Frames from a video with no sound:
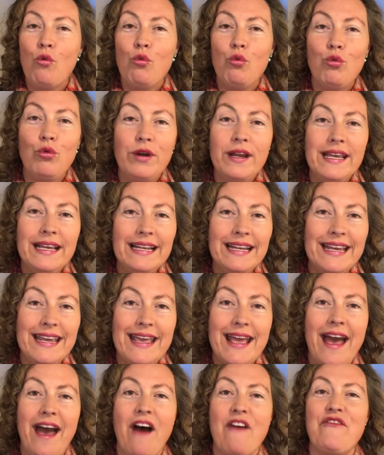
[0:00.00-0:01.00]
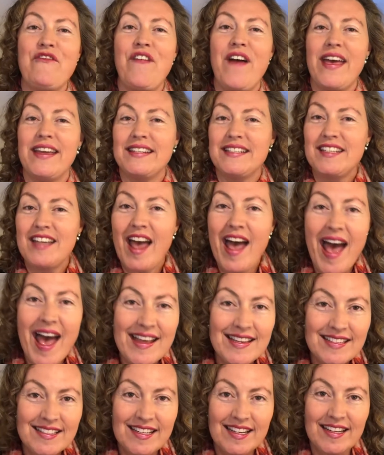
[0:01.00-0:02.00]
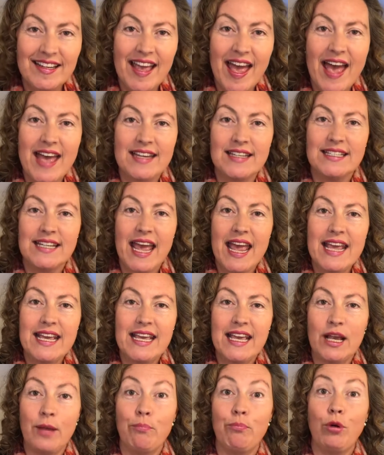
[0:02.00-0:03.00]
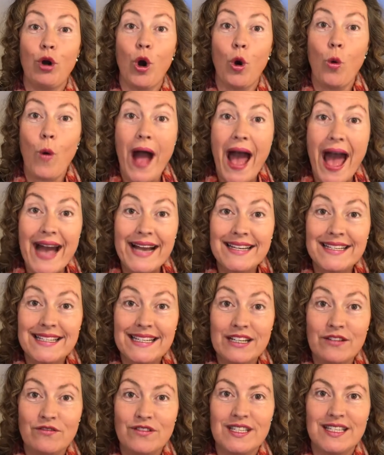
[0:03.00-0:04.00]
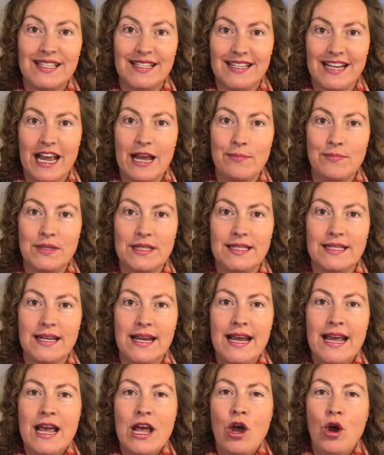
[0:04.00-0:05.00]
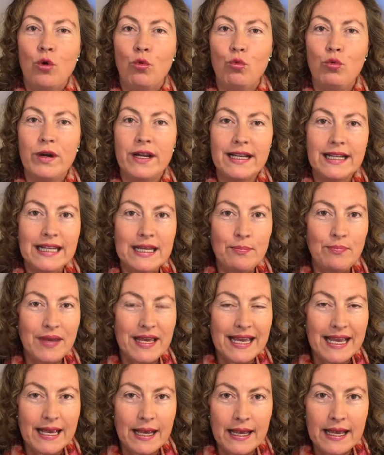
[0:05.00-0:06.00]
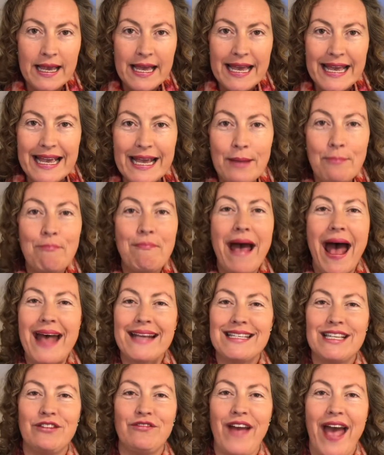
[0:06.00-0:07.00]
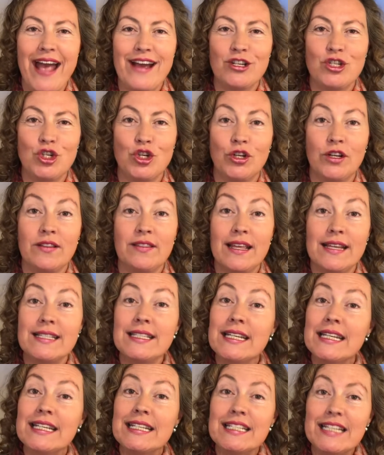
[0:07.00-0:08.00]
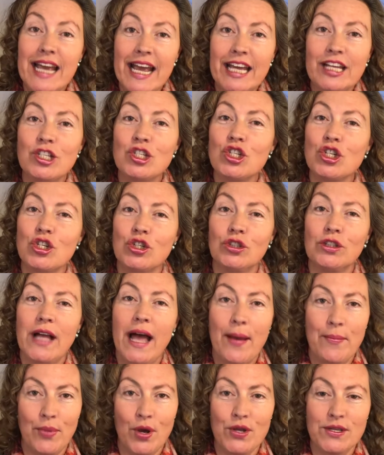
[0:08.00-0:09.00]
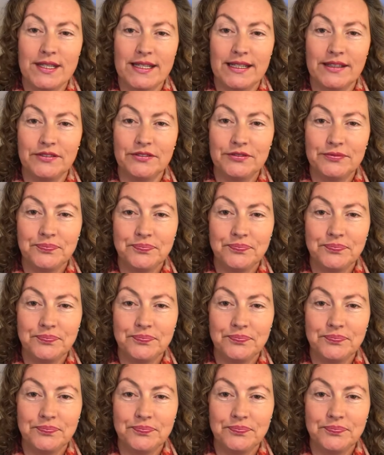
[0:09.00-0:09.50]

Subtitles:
really fantastic at taking proactive steps, really being in massive action that's intentional and positive.